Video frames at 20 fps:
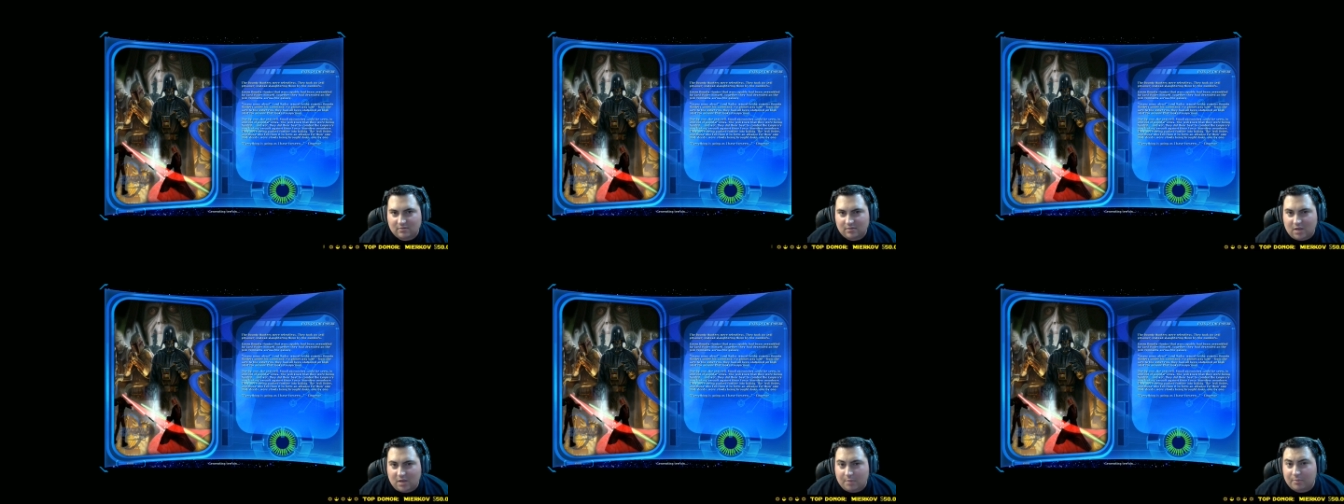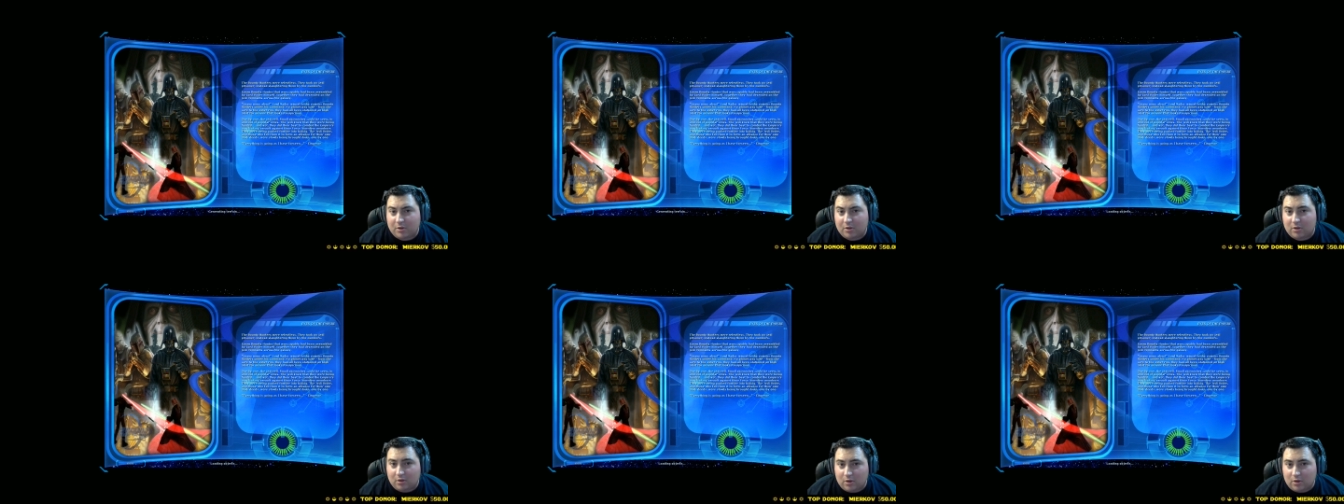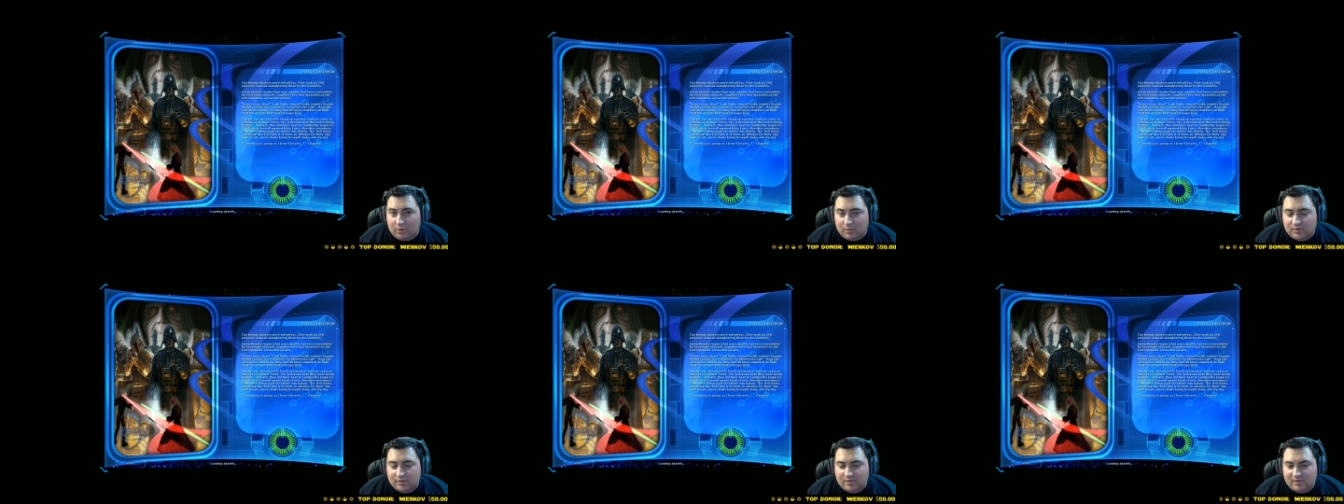up
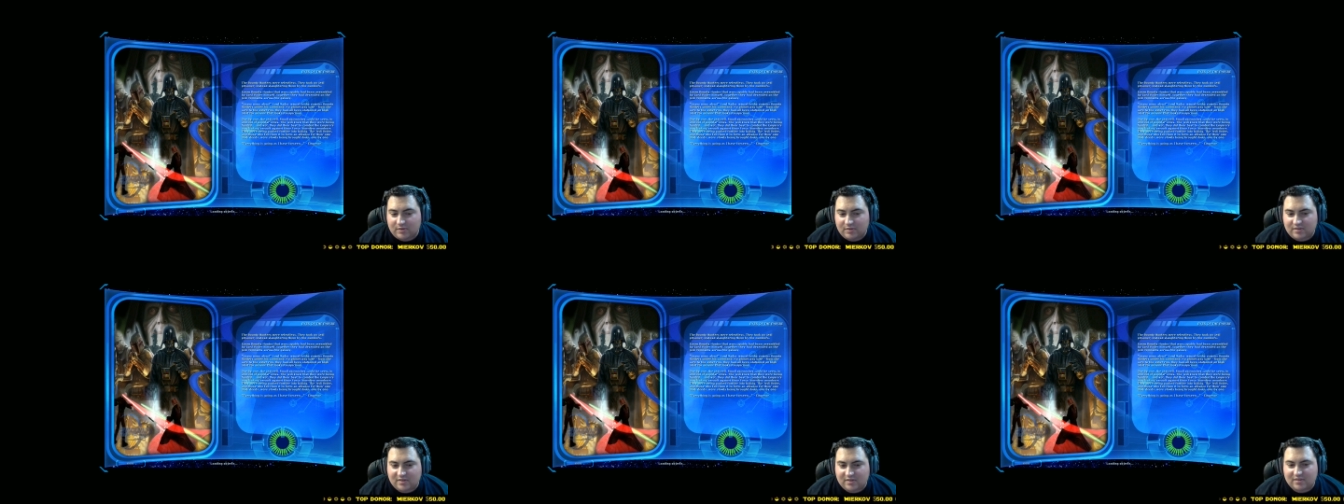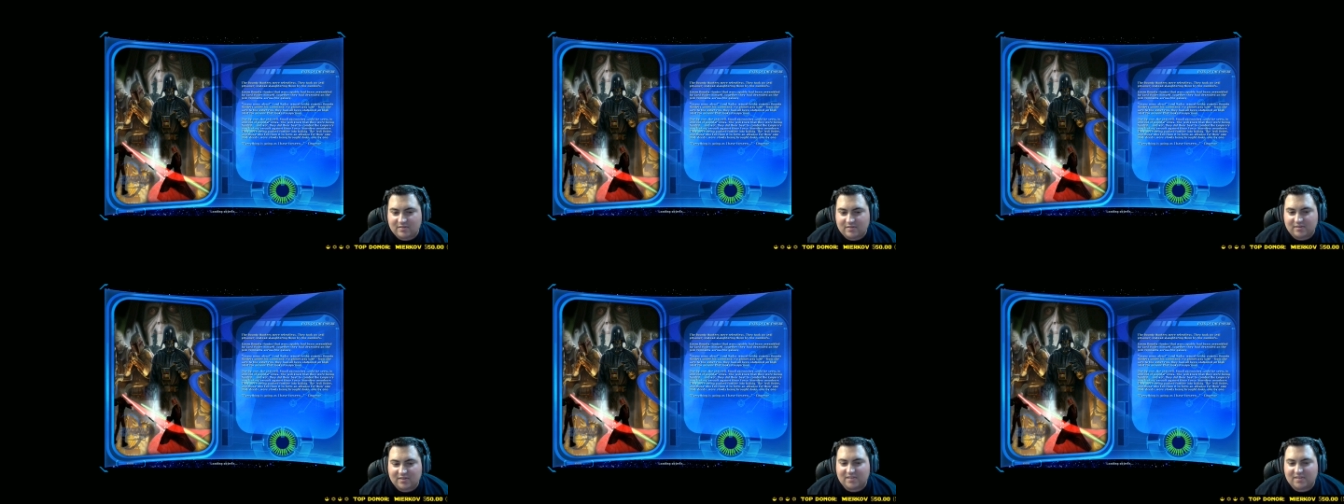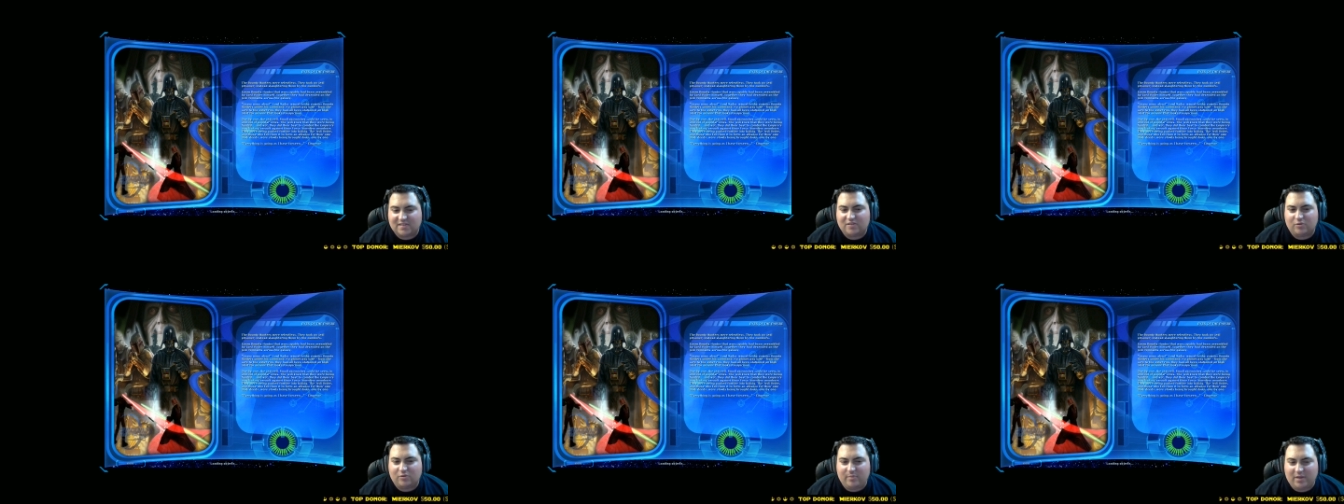close to, to
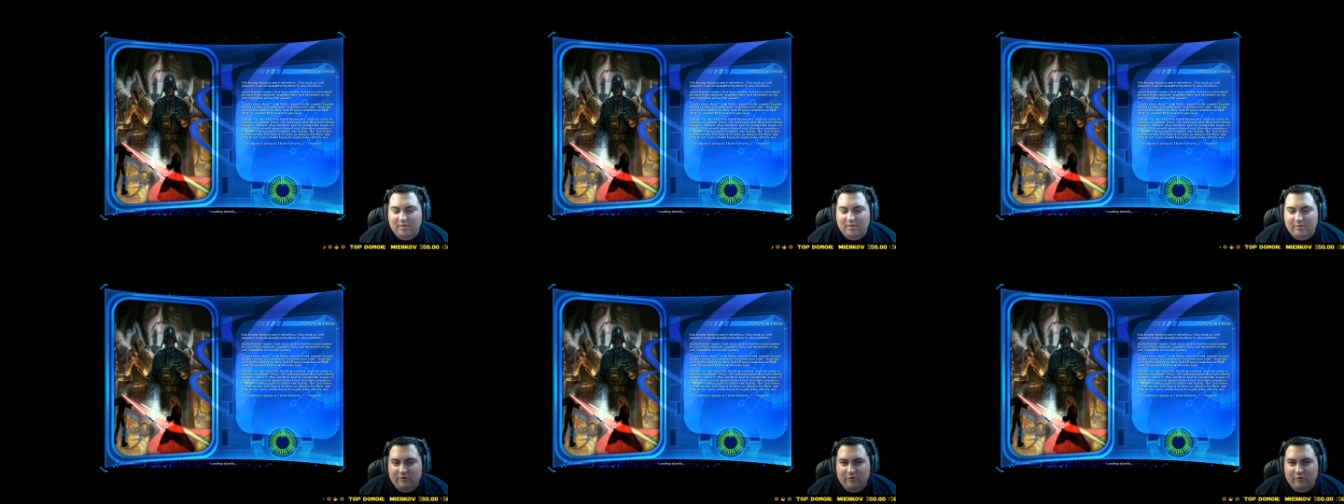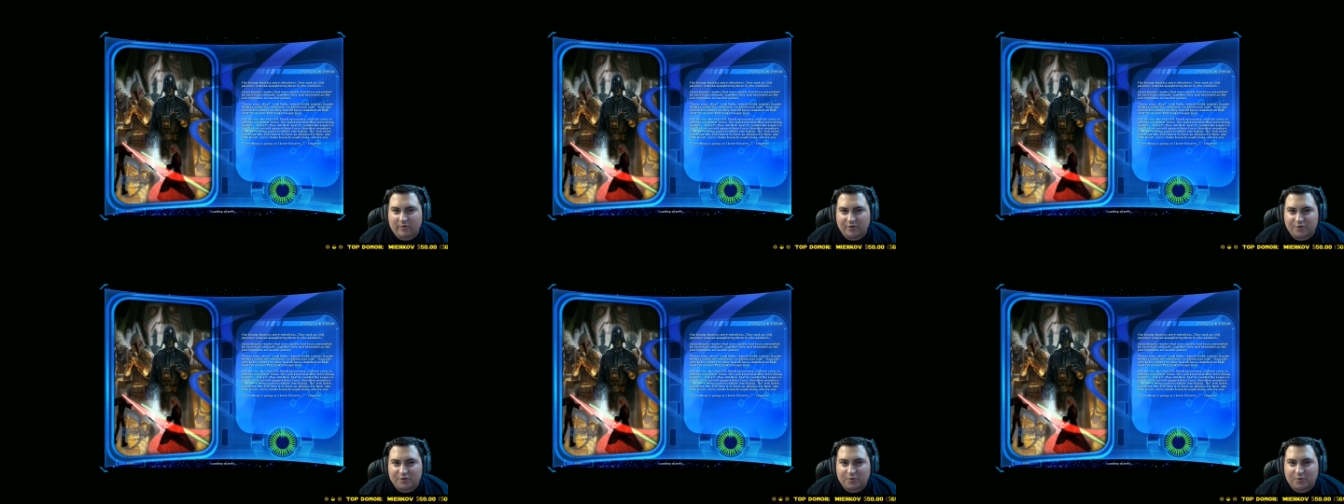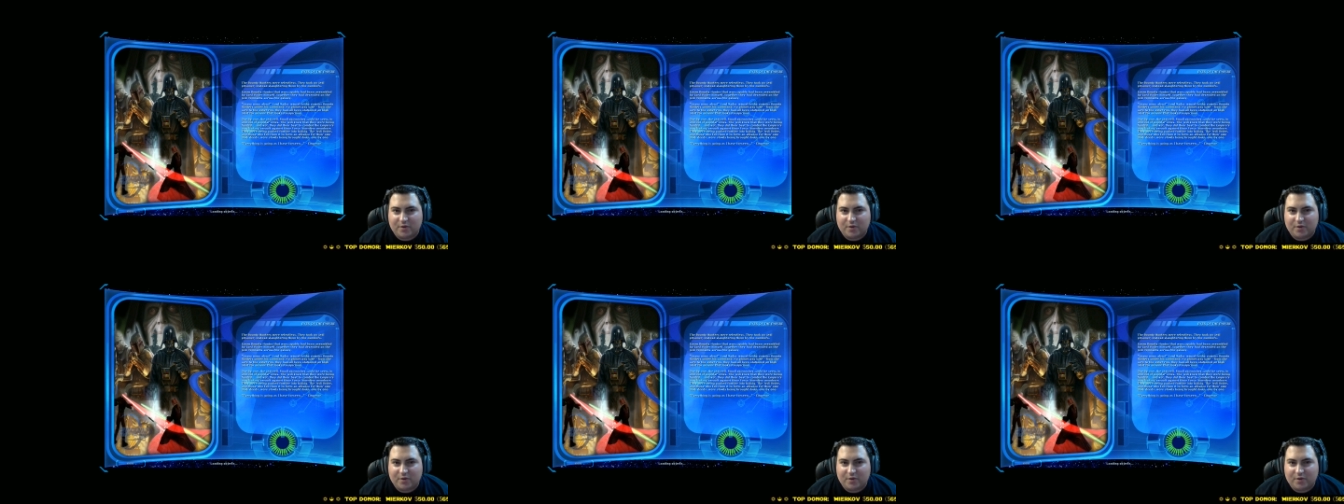still be able to enjoy